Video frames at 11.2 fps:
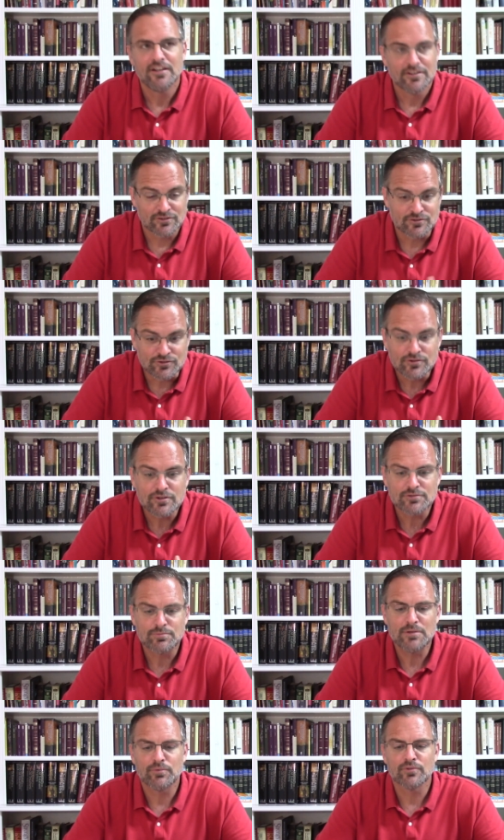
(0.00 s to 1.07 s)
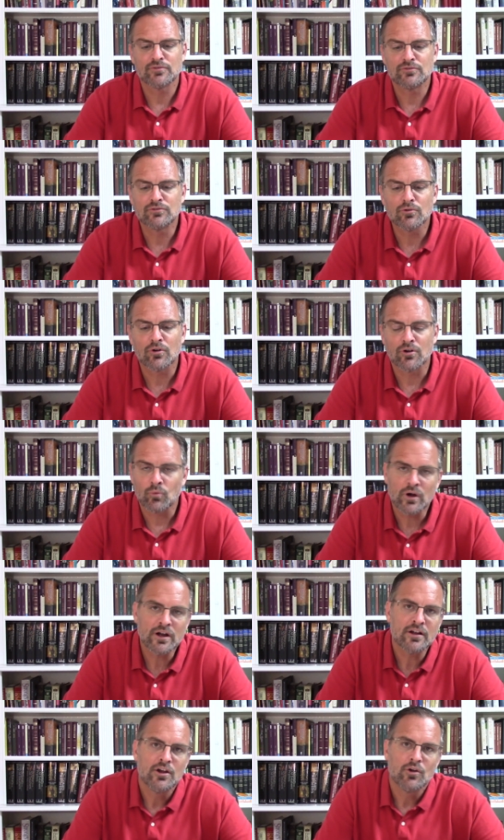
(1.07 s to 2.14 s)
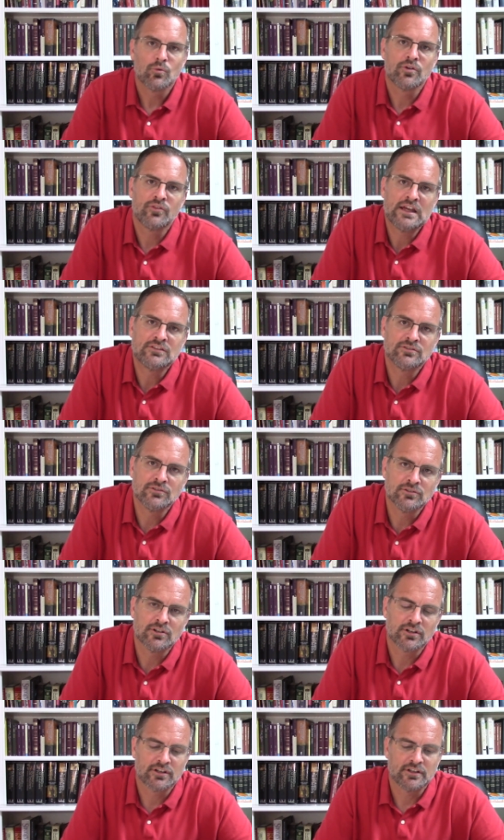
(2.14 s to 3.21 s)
the Jewish people's door, where were they to look?